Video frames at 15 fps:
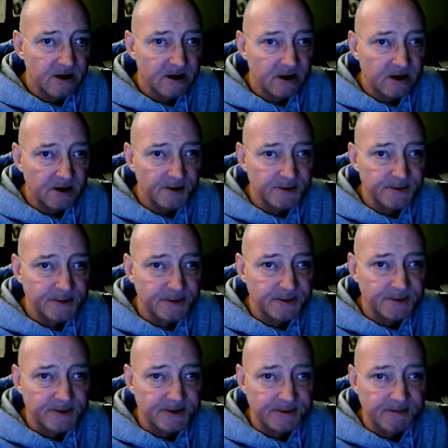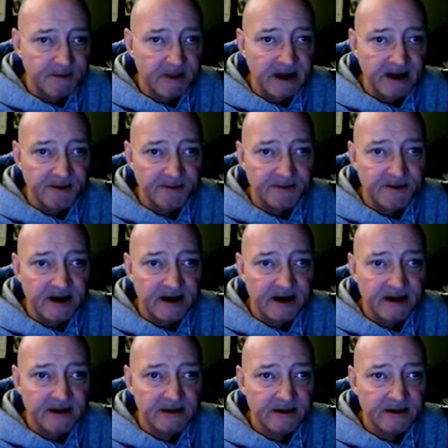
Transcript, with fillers: Also it says plant outside